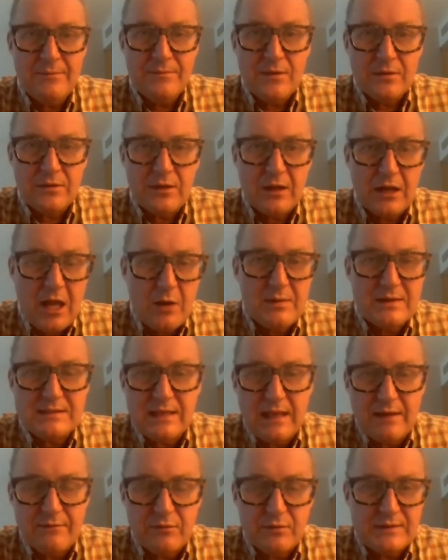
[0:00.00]
The lowest
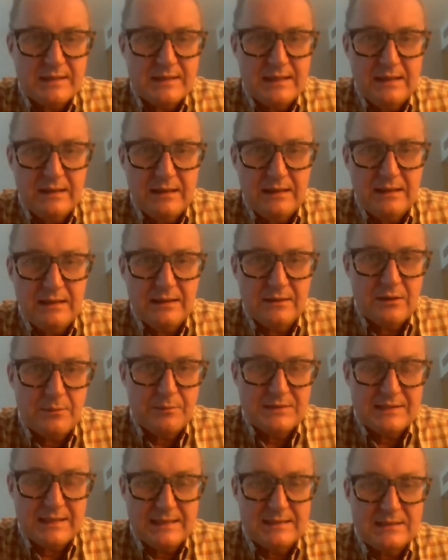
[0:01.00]
level see, uh,
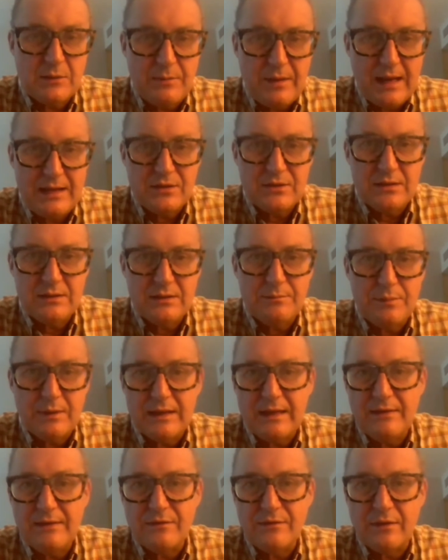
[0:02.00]
sees the patient
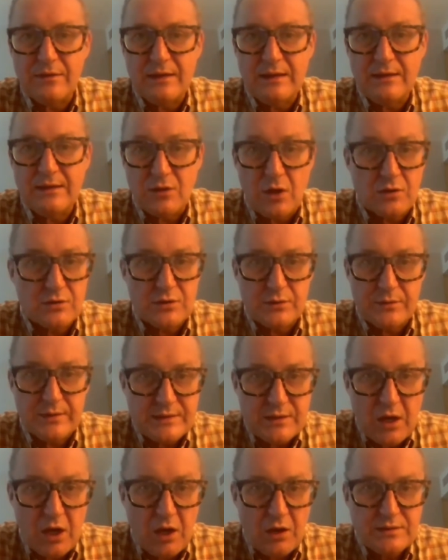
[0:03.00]
believe that the doctor is
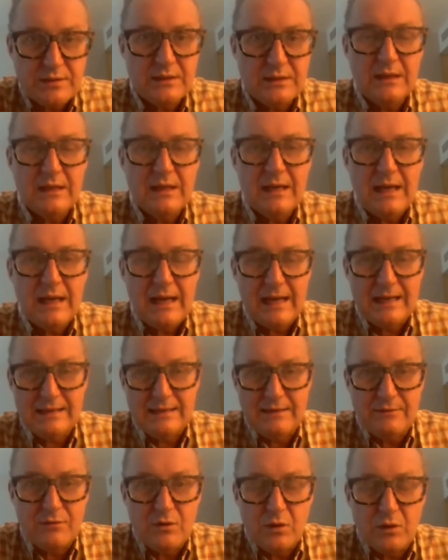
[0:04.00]
God. And
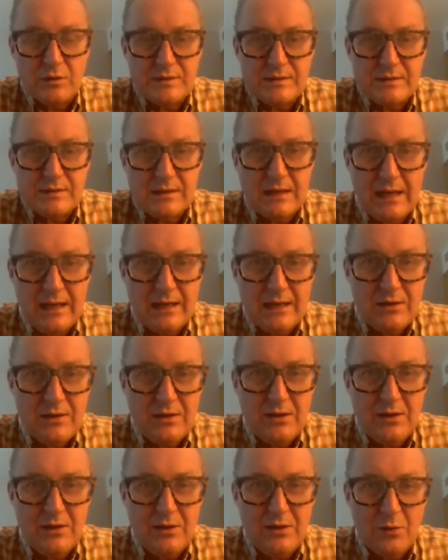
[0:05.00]
of course, uh,
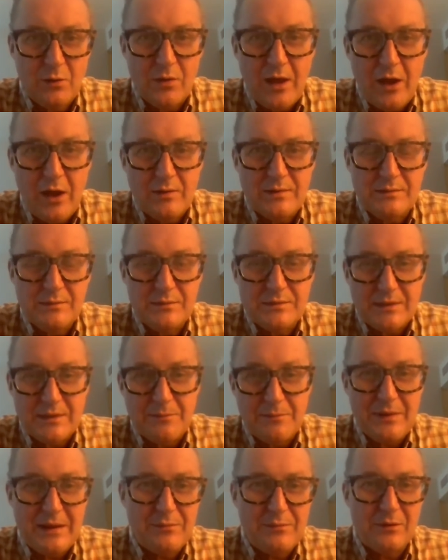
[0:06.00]
you'll know some
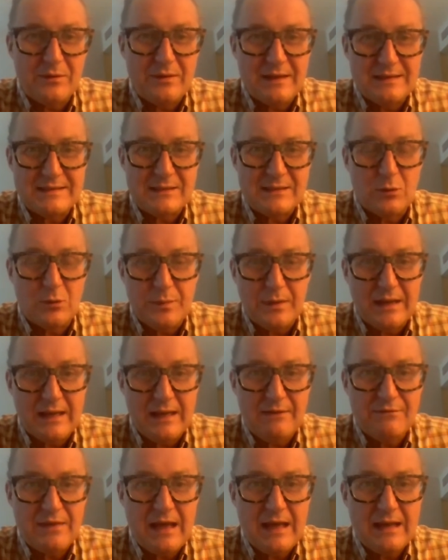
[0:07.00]
people that still believe
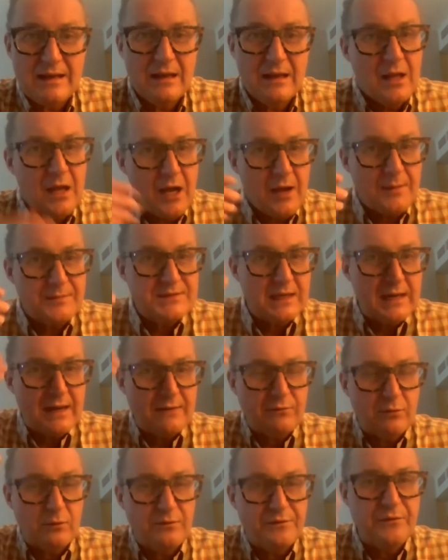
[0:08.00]
that up to
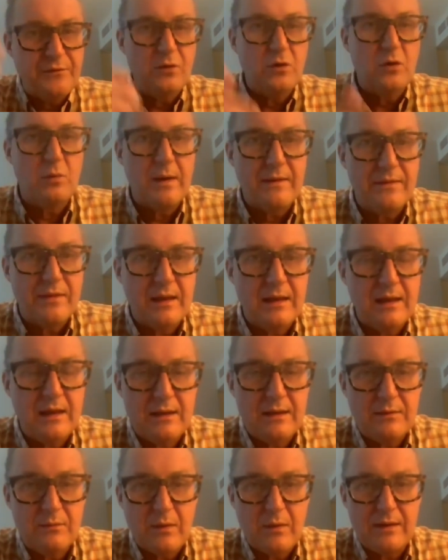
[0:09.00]
level four, where the
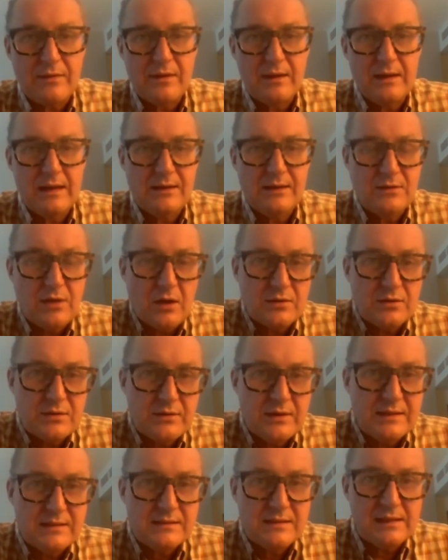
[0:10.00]
where the doctor
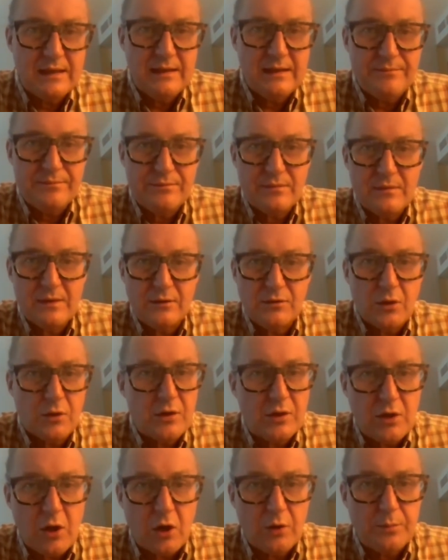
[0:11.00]
is um, not a
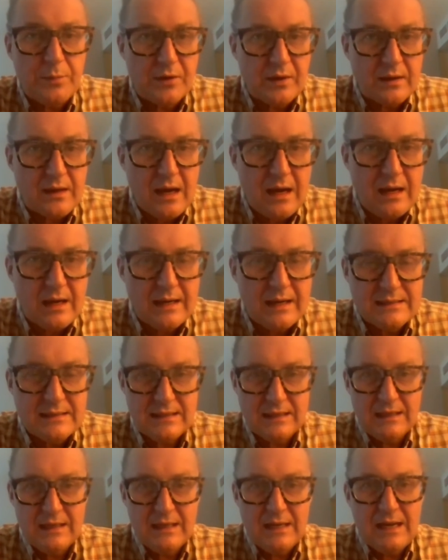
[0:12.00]
god but a guide,
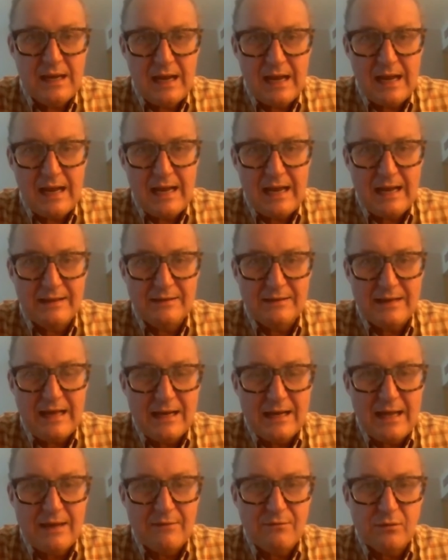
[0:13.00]
uh, and that
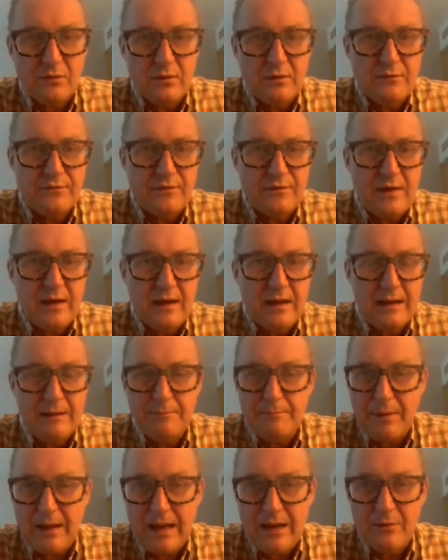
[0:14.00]
level of uh,
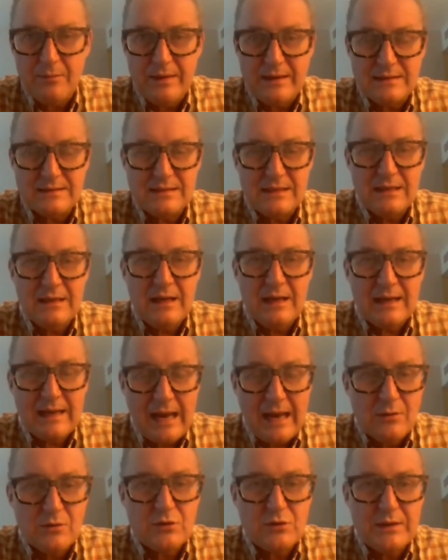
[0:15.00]
empowerment
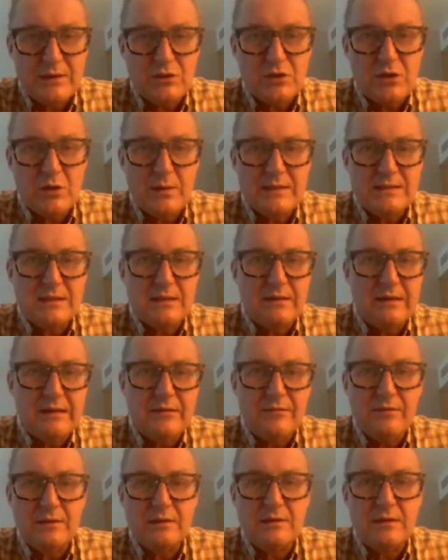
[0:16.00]
counterintuitively
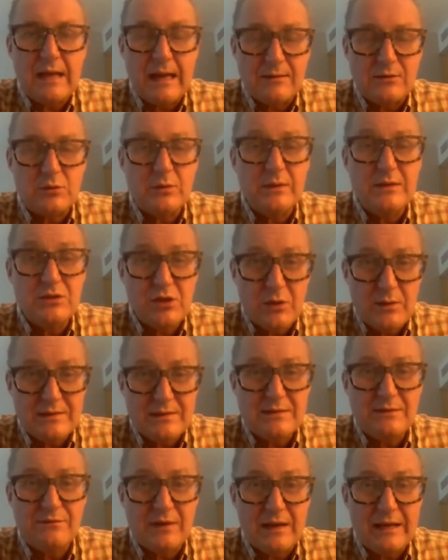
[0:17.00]

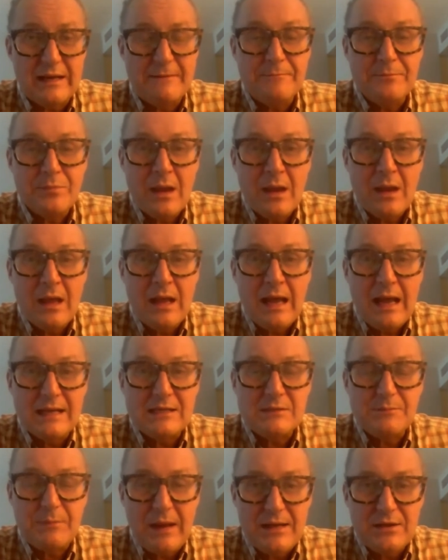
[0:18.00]
counterintuitively, as
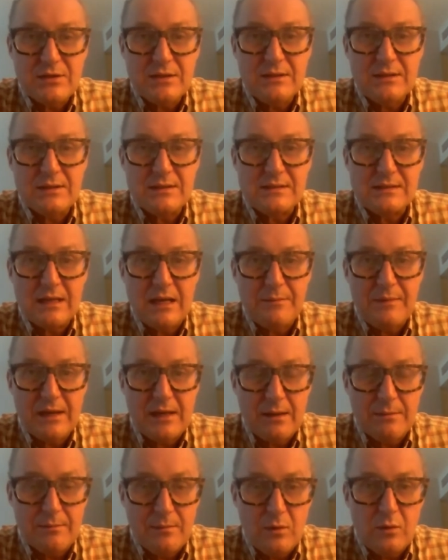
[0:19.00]
patients uh, become
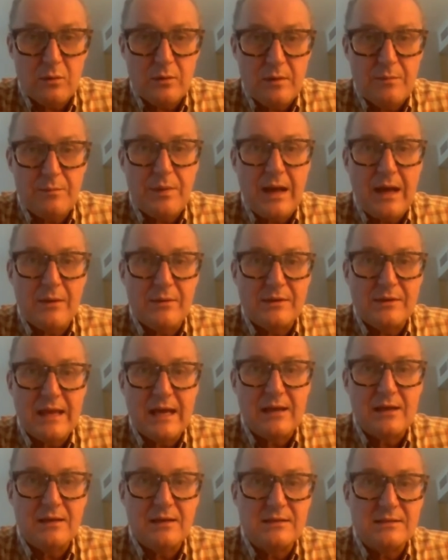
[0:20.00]
more empowered, their
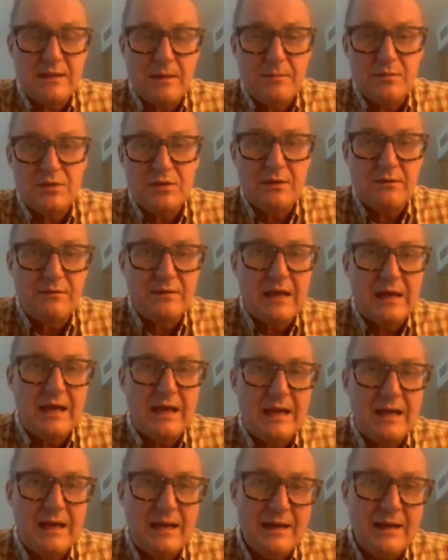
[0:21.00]
consumption of
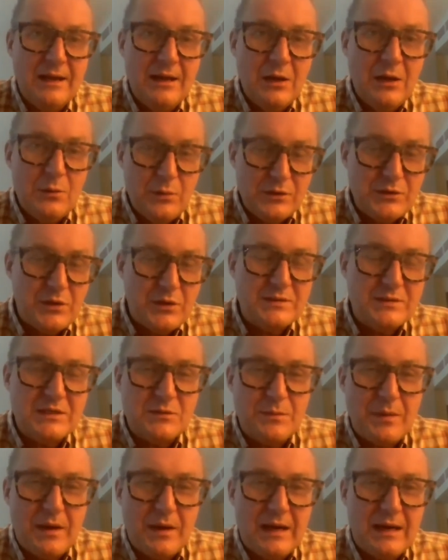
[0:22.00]
care reduces
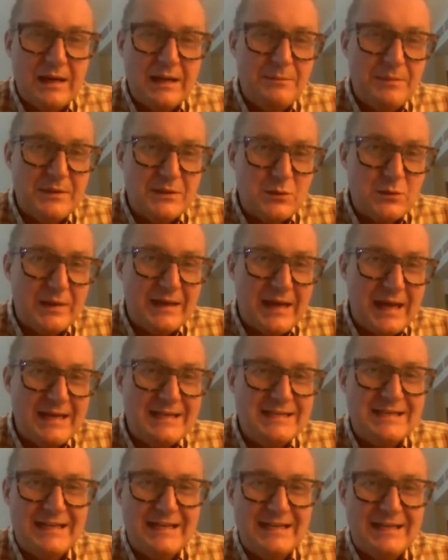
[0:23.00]
by between
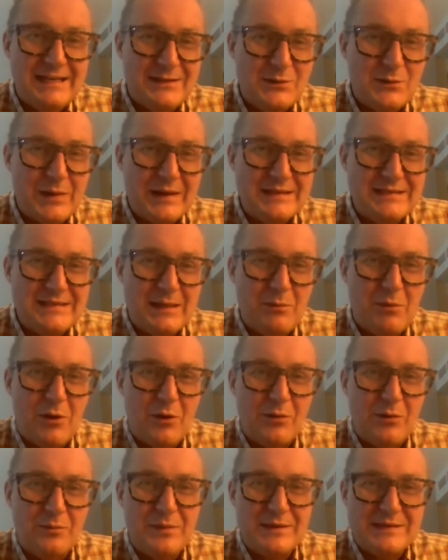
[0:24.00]
18 and 21
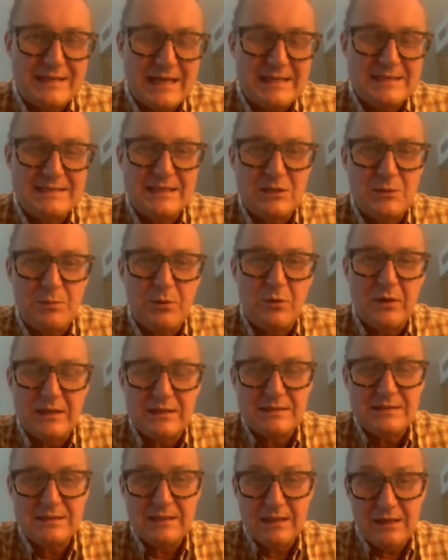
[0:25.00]
percentage points.
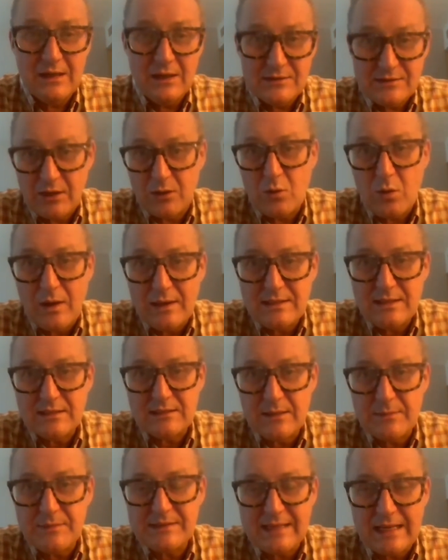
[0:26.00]
So quite a hmm.
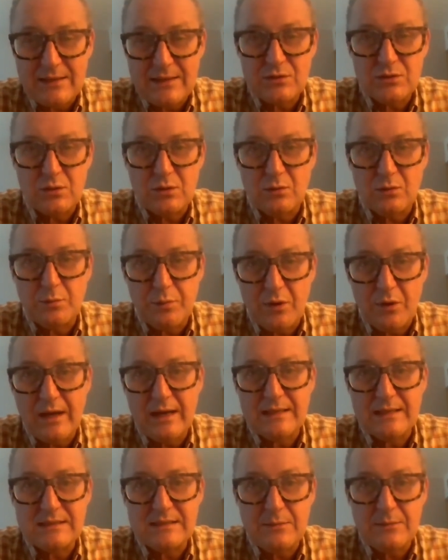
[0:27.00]
substantial mm.
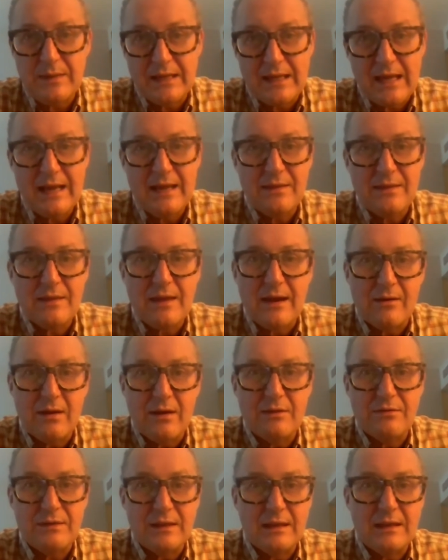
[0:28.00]
prize to be gained there, I
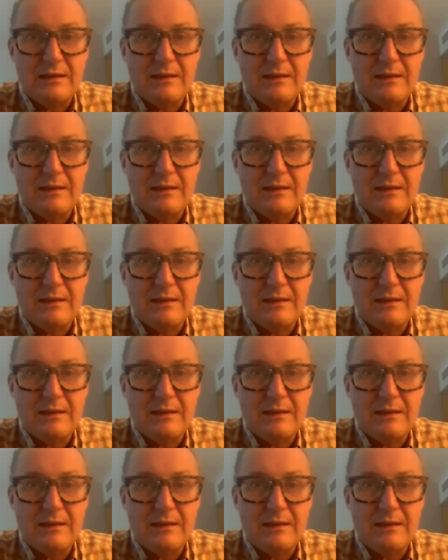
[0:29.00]
think.